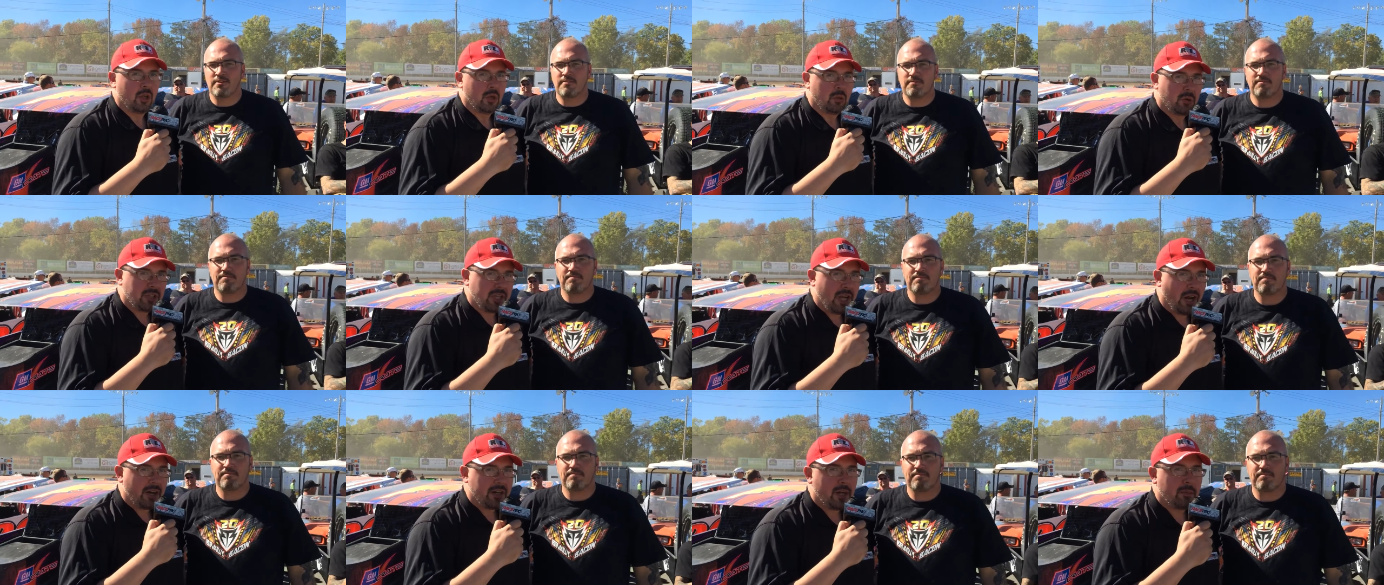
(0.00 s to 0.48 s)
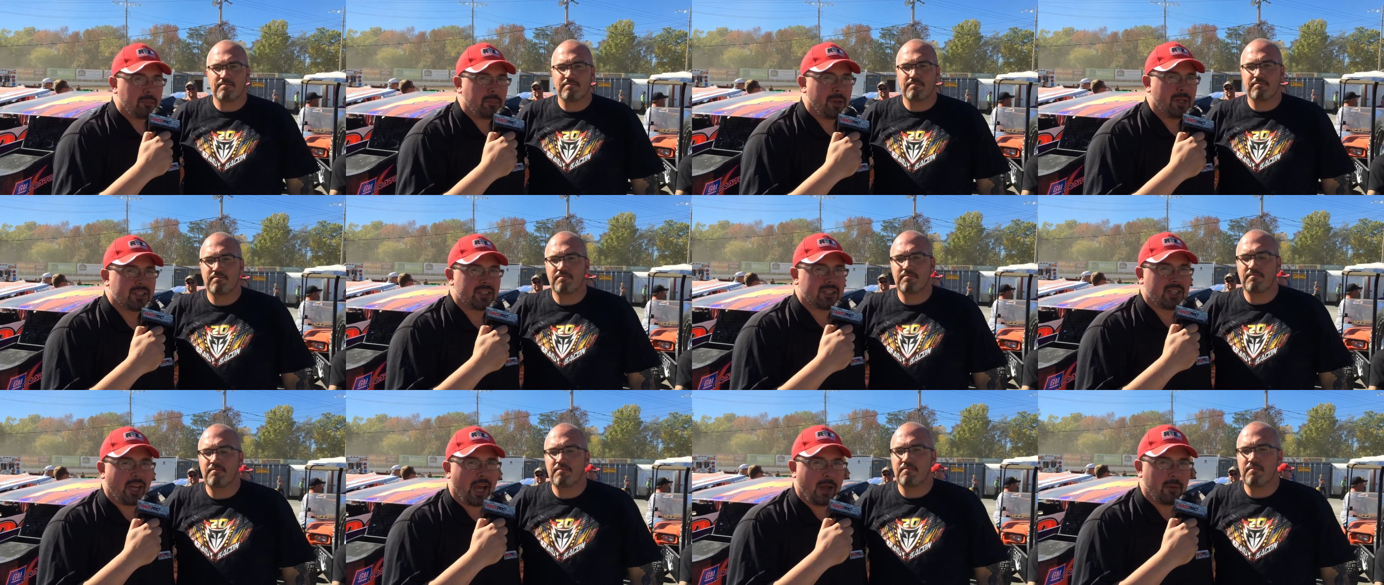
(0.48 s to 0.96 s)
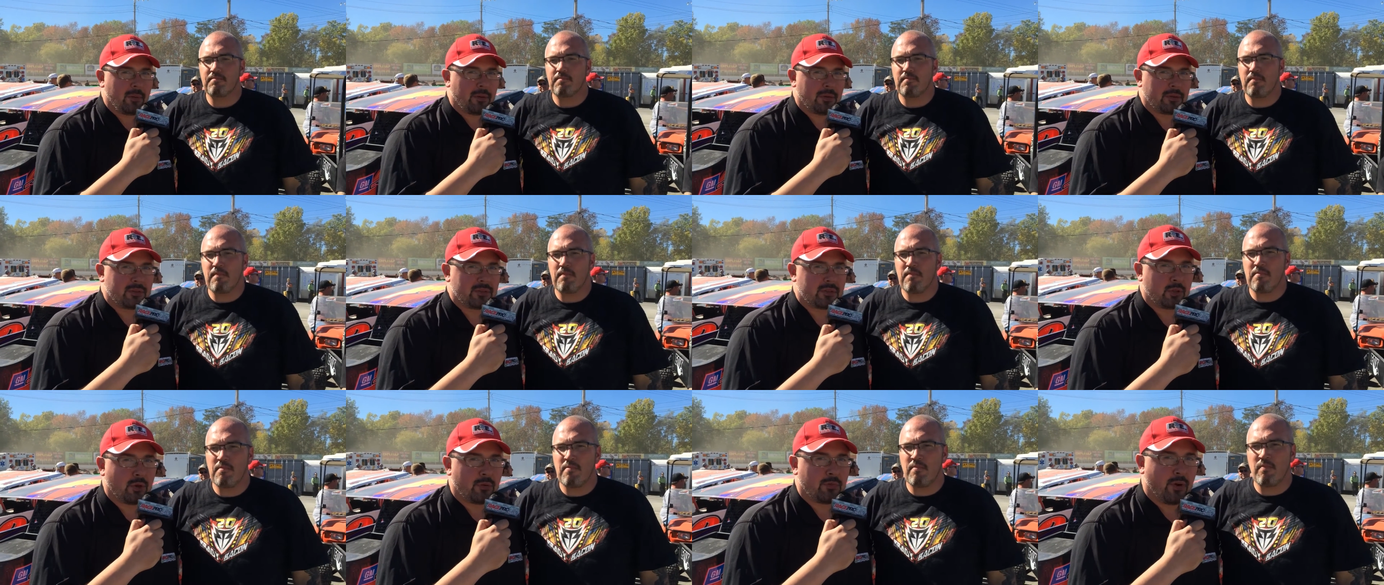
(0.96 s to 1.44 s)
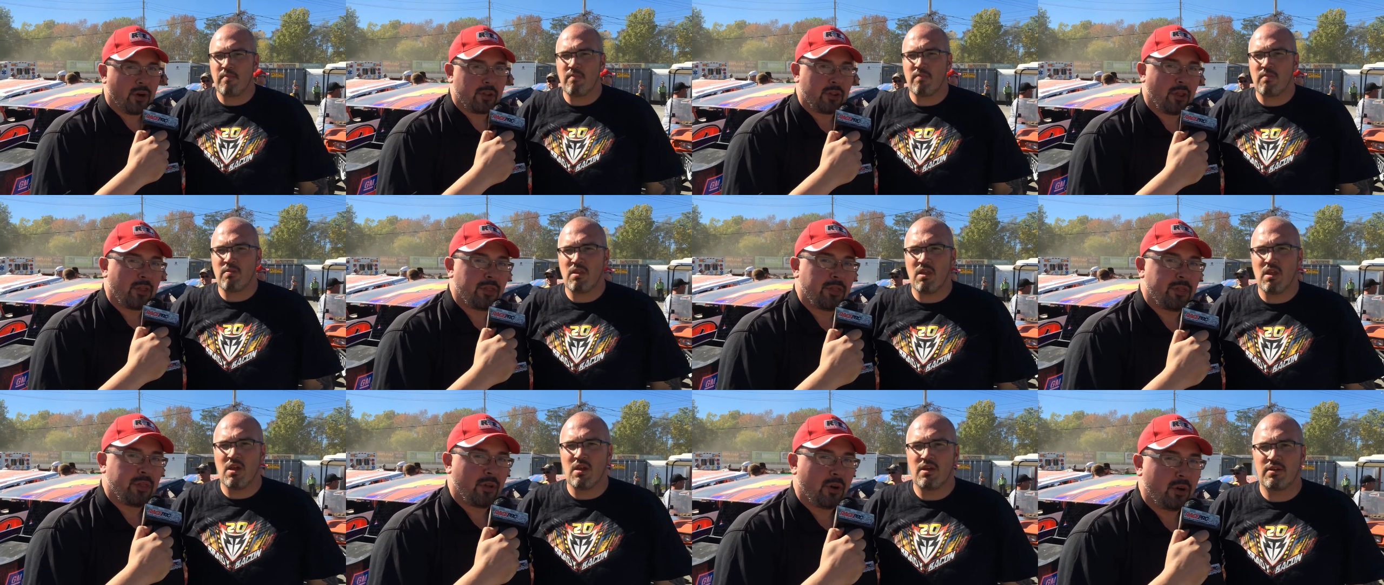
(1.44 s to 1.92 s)
Speaker 1: We're down here pit side with so far the
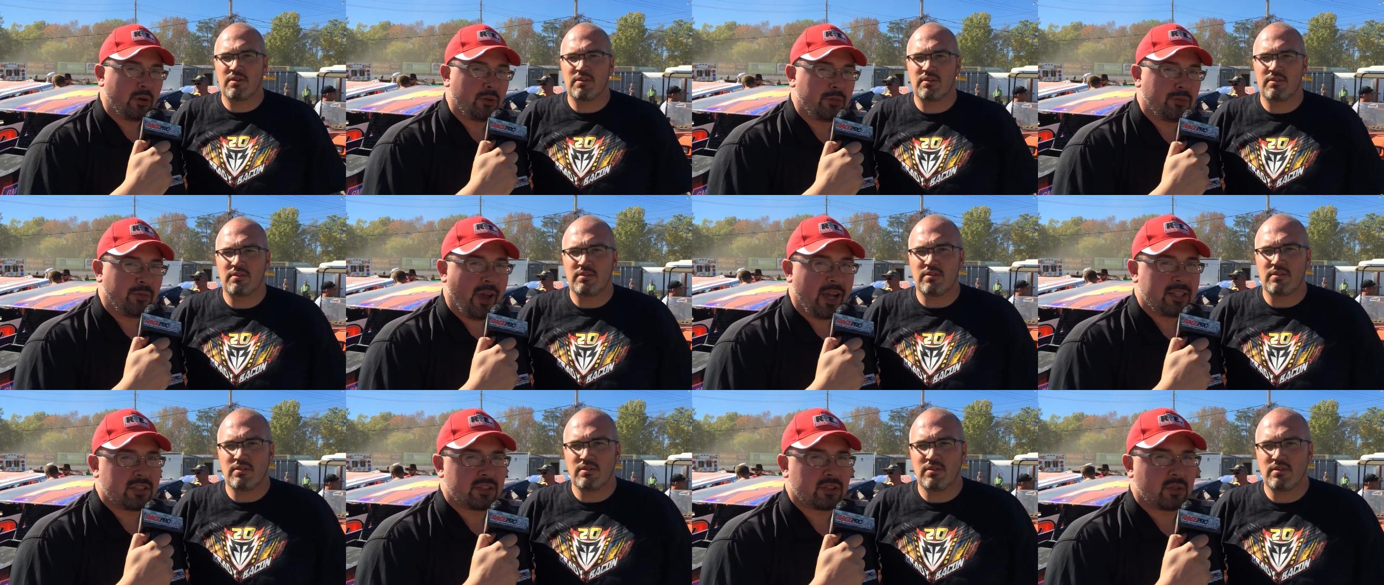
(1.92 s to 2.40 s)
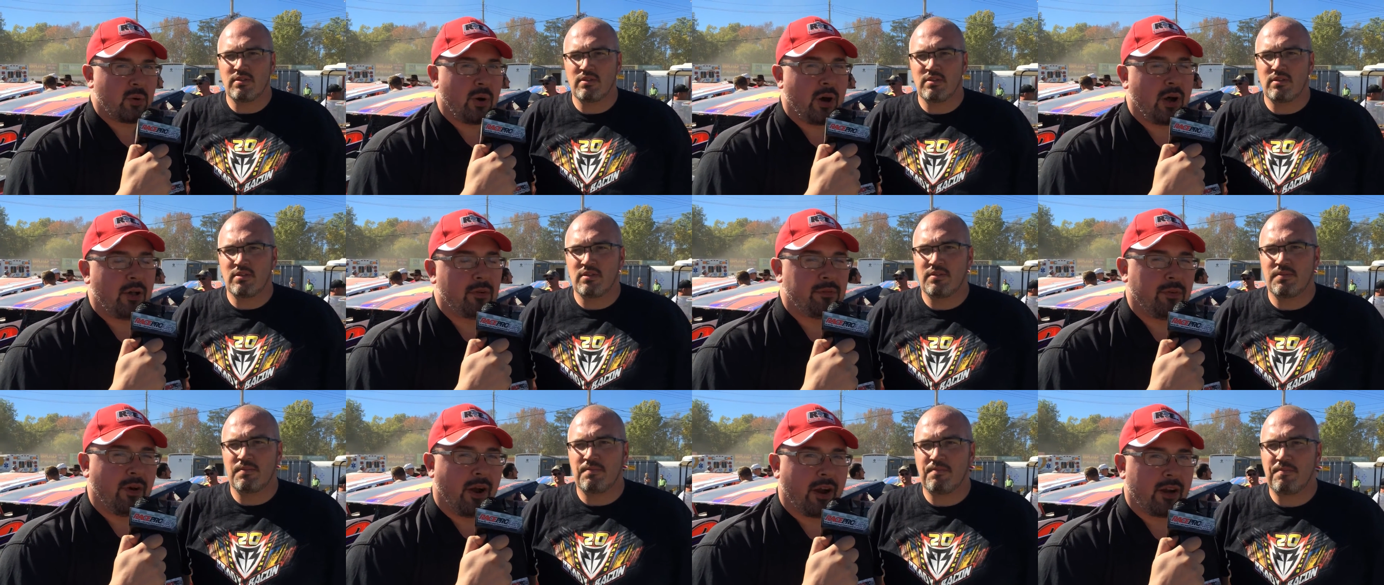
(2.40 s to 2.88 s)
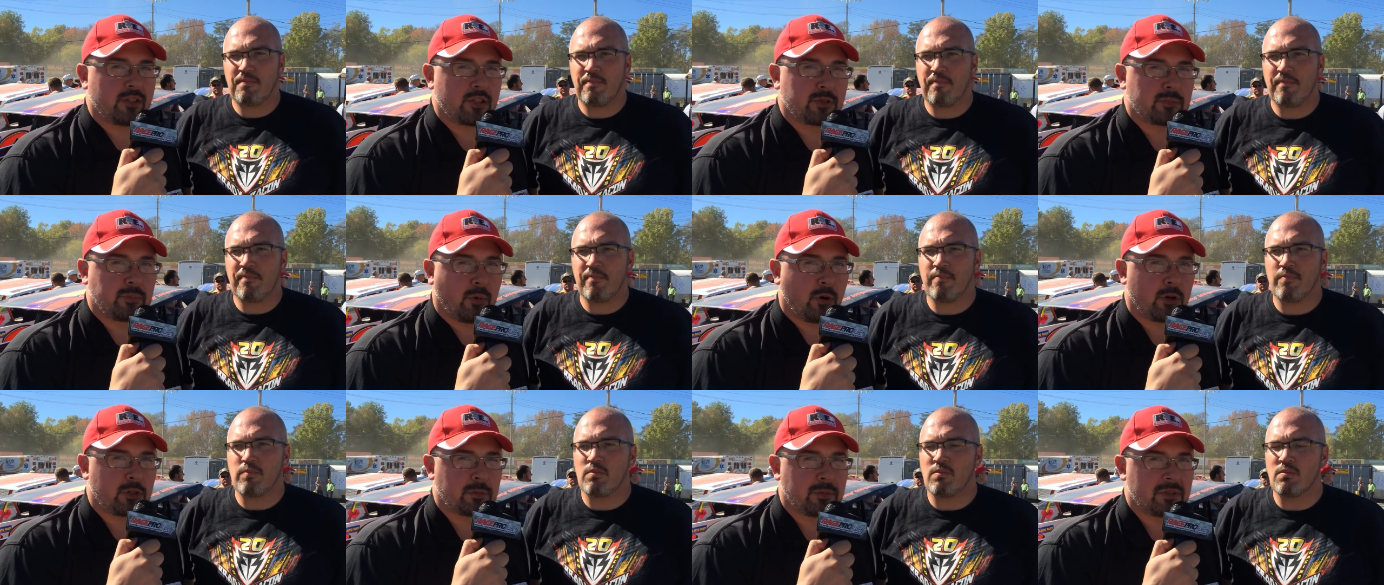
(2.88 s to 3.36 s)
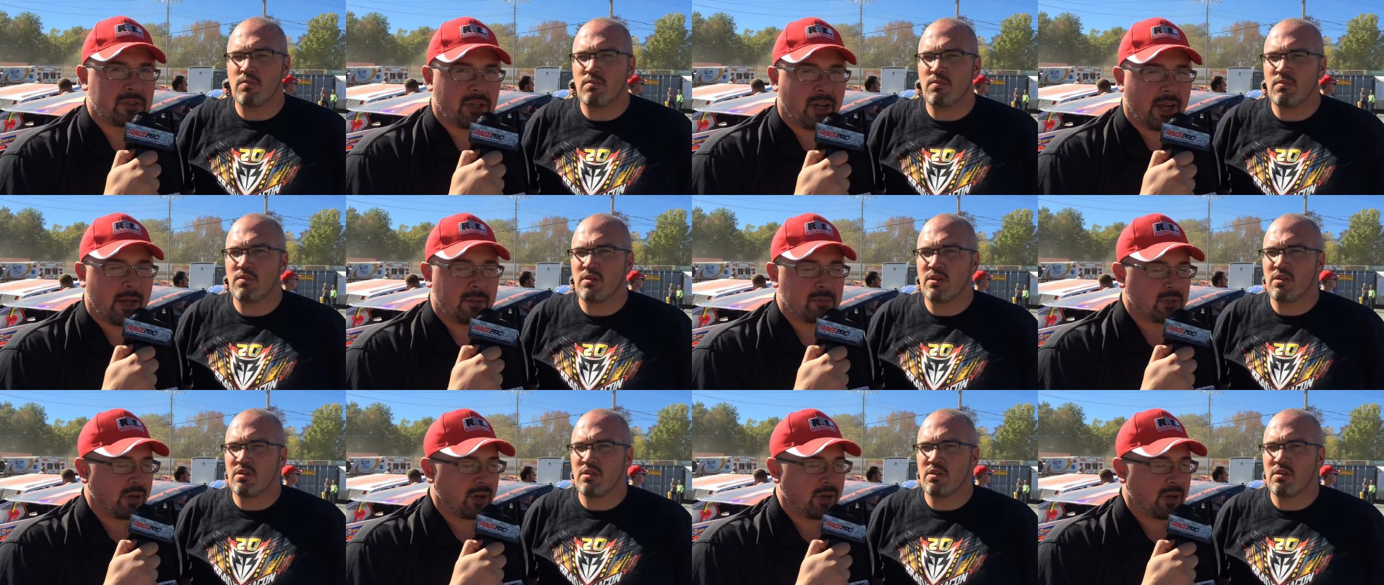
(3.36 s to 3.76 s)
third fastest qualifier in sportsman time